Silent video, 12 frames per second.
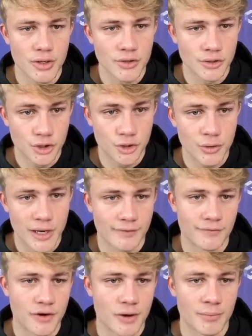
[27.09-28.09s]
to
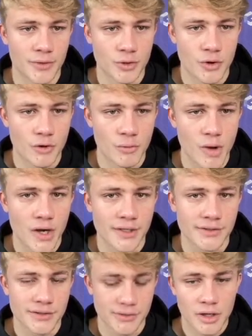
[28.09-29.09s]
and from your
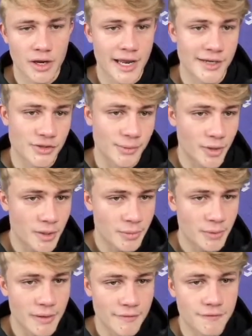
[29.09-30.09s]
wallet. Okay, so I'm going to
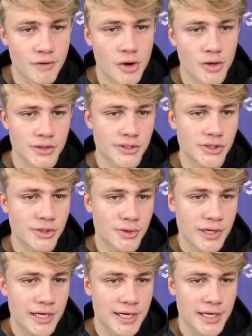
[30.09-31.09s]
put my phone on the
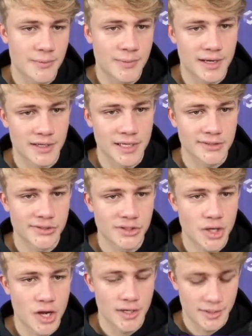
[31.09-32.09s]
screen and we can get
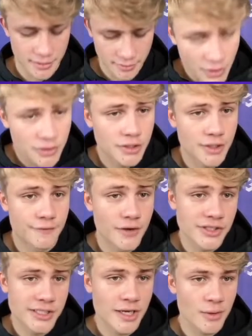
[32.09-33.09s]
started. So the
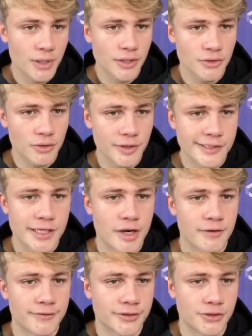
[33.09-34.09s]
first thing you want to do is head
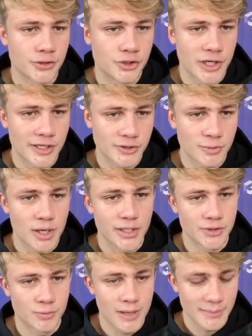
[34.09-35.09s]
over to Trust
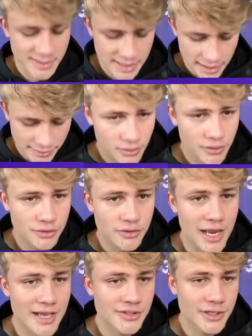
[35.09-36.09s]
Wallet's website.
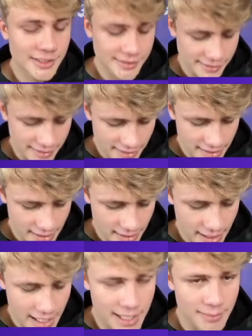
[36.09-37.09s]
So as you can see
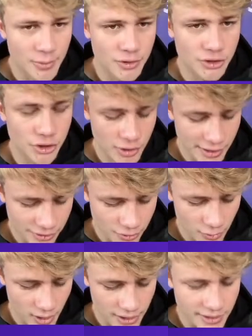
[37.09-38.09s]
here, I am on
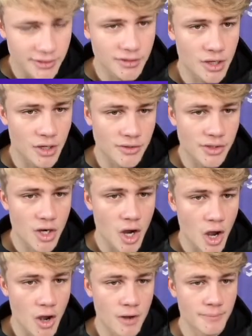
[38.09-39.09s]

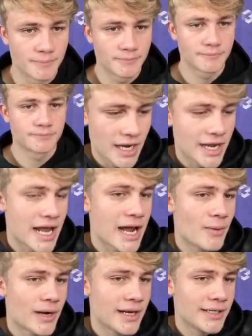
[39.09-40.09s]
trustwallet.com. And
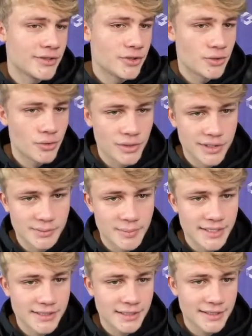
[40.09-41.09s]
now what I need to do is
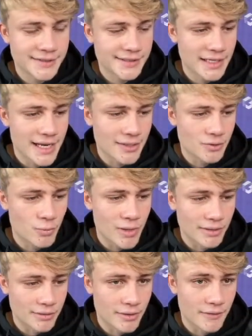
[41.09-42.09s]
basically select
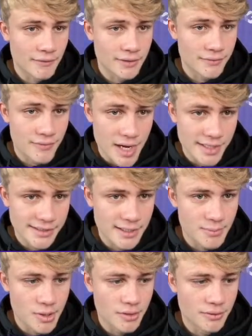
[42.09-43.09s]
what device
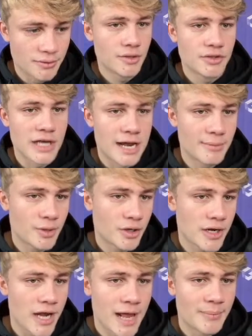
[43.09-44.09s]
I'm on. So I'm on
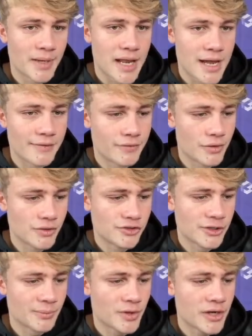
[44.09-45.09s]
an Apple iPhone,
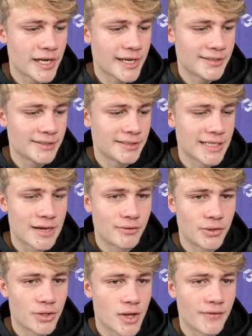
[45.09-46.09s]
so I'm going to hit
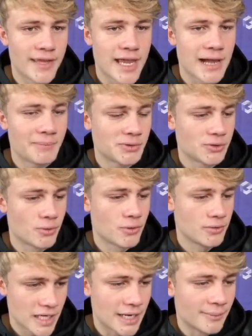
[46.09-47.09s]
download on the App
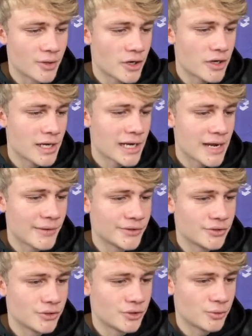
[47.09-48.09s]
Store. And I'm going to allow it
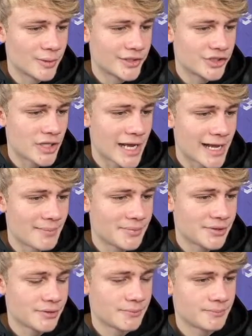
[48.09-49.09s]
to switch apps.